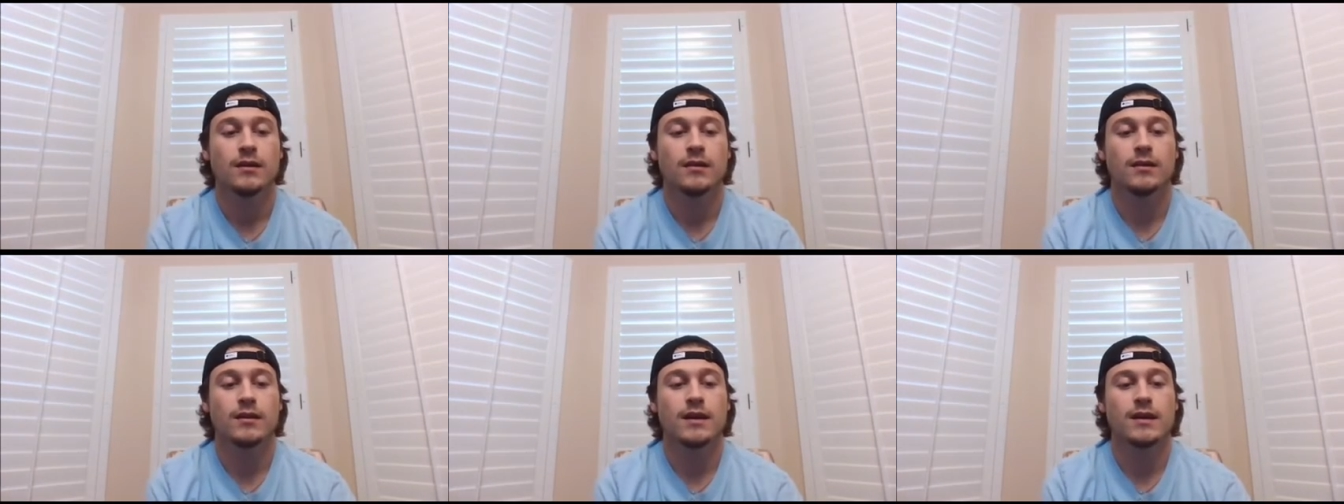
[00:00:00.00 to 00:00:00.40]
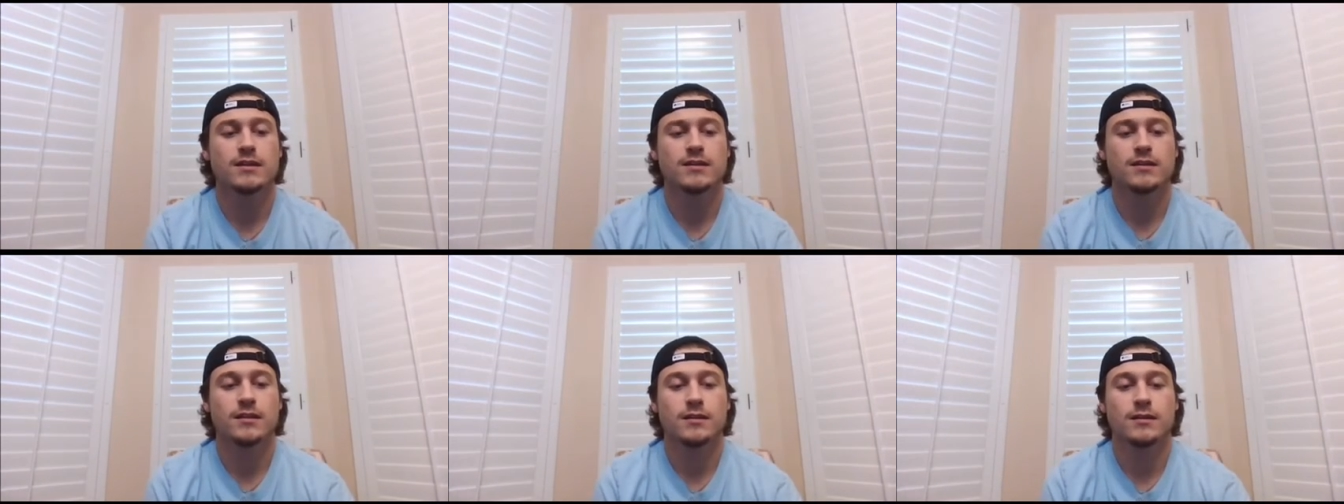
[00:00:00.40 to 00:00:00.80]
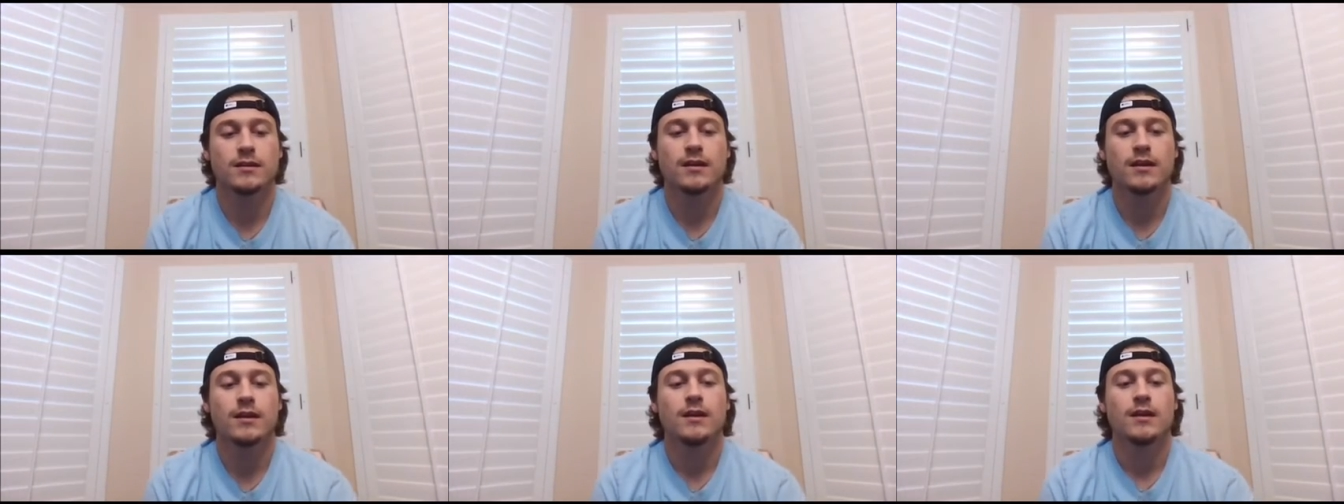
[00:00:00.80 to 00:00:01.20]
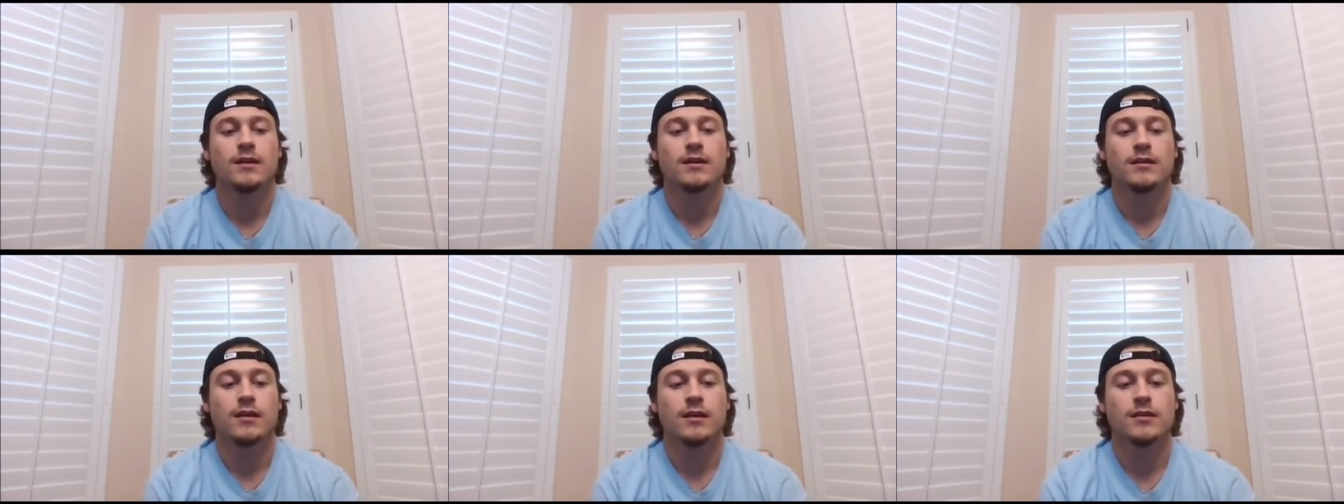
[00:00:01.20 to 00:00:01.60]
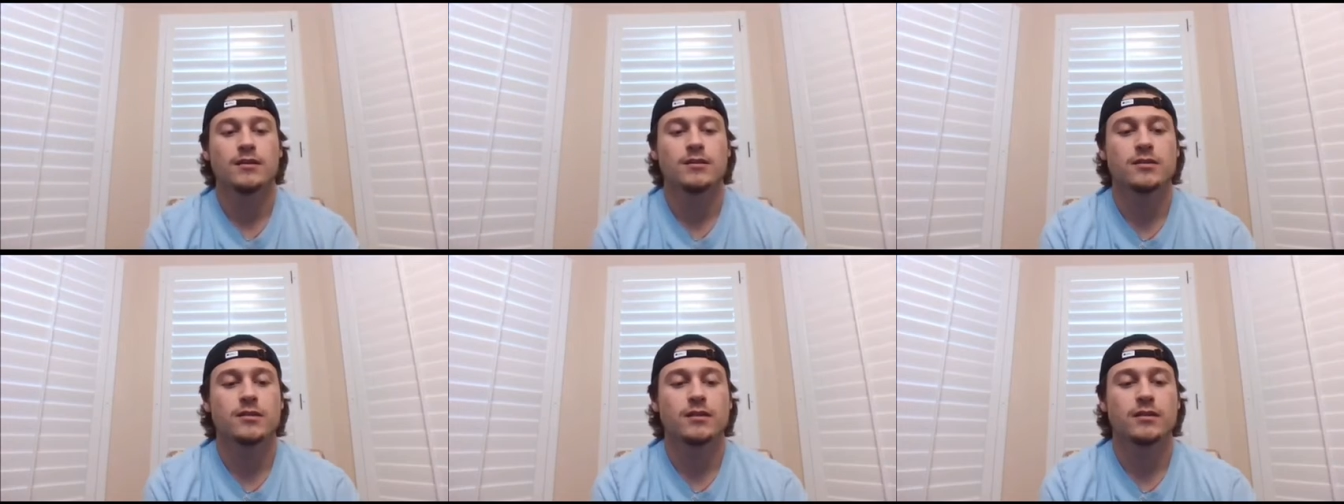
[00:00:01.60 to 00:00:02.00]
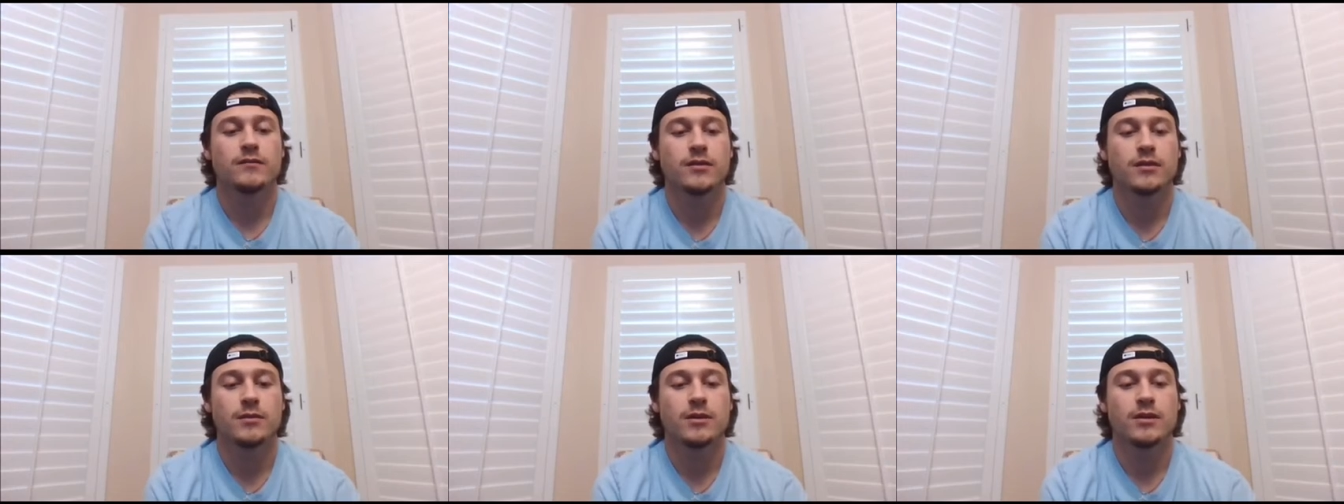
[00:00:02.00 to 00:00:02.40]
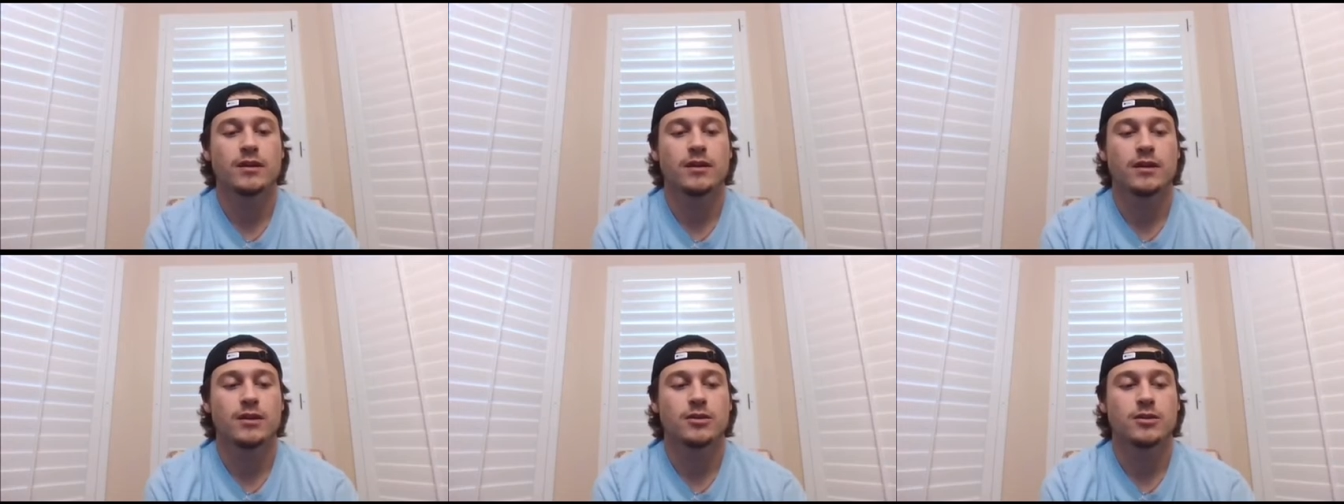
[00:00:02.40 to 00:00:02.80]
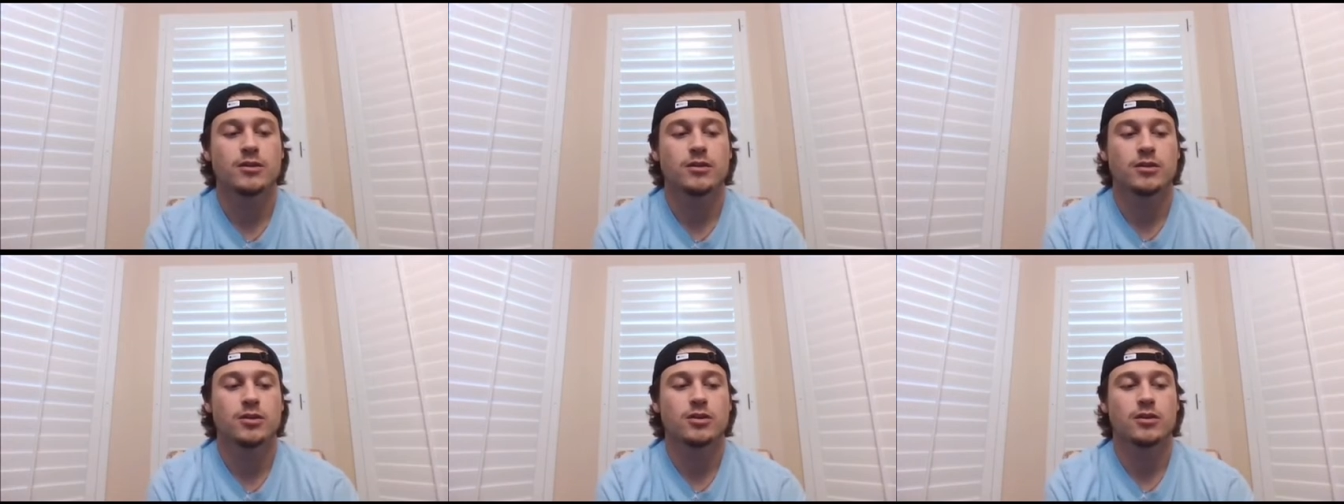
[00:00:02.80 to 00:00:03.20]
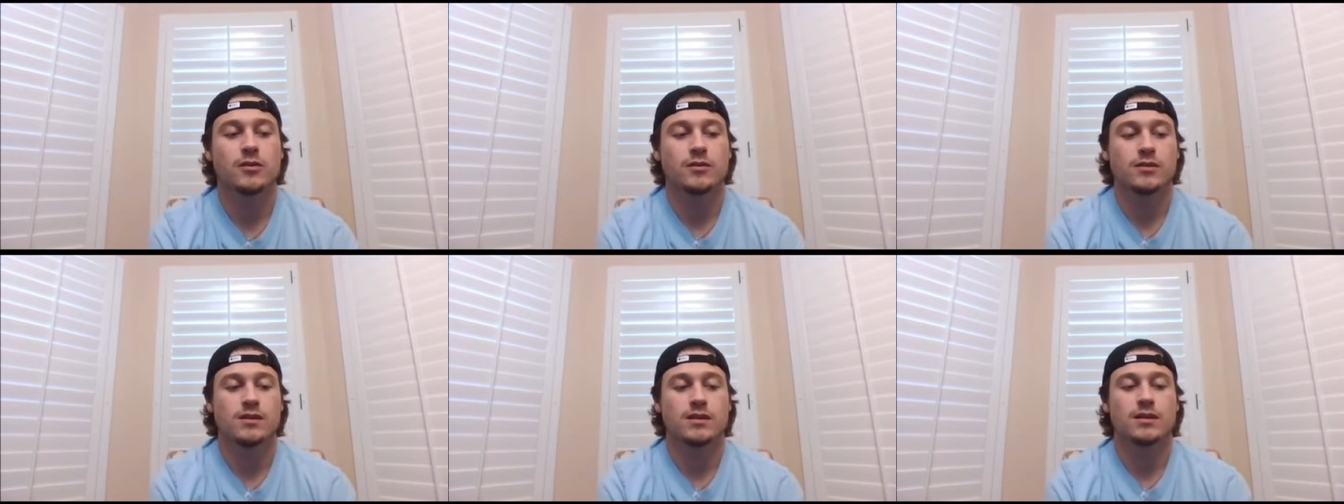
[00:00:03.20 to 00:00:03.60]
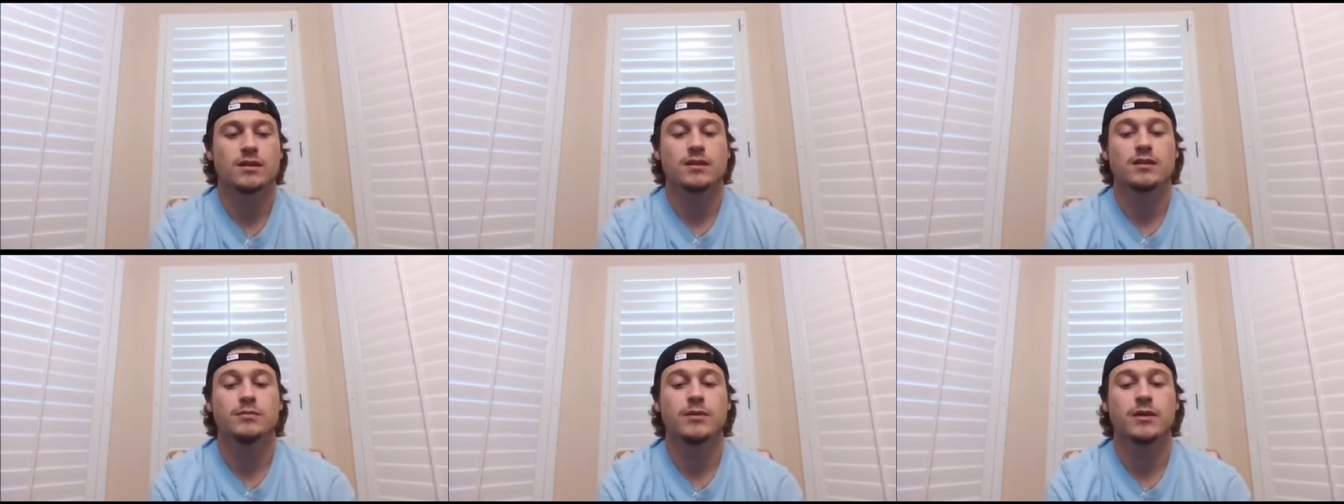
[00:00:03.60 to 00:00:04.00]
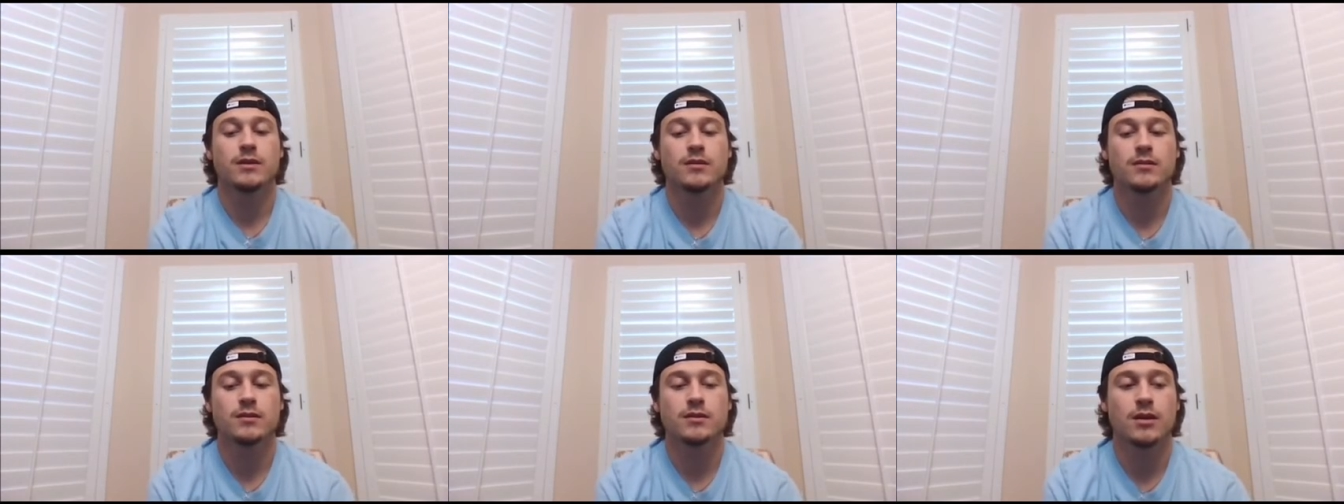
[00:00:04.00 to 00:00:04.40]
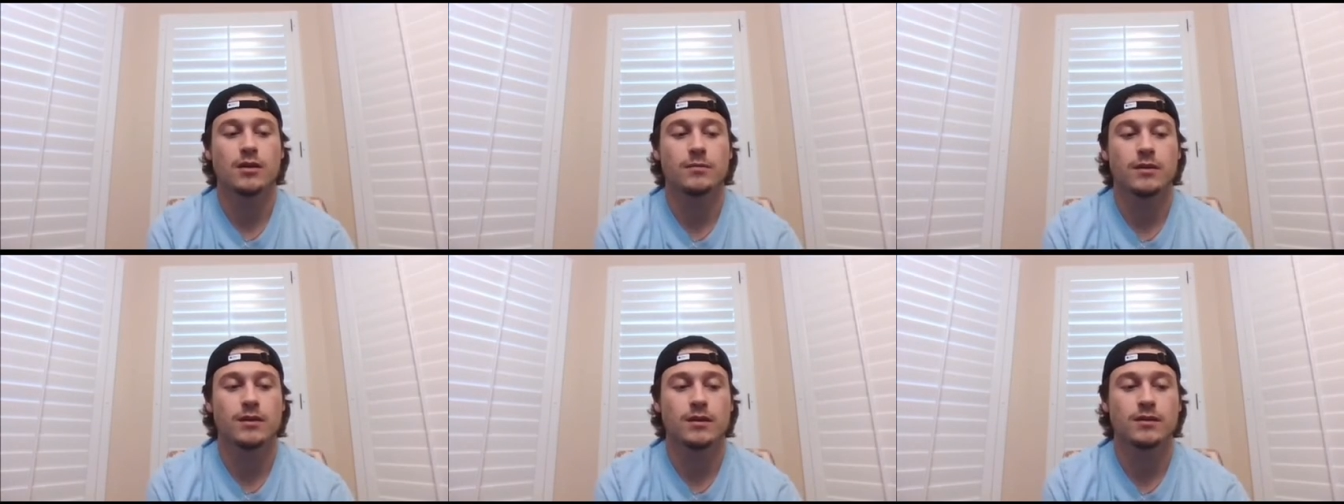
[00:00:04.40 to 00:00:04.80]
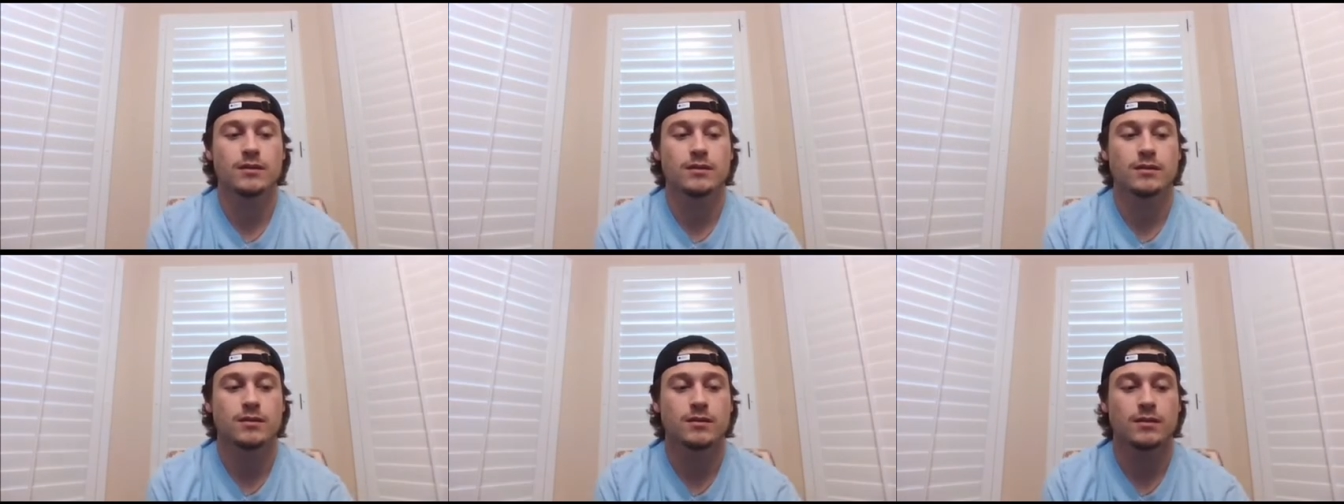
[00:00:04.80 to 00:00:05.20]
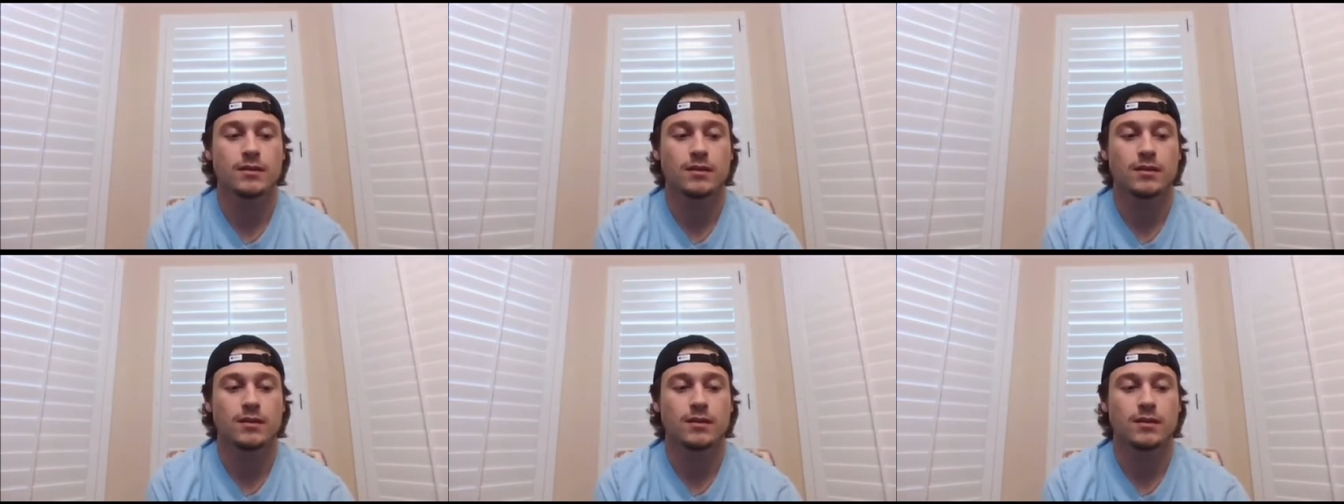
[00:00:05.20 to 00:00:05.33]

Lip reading: Lastly, non-assertive communication shows that the speaker's dominance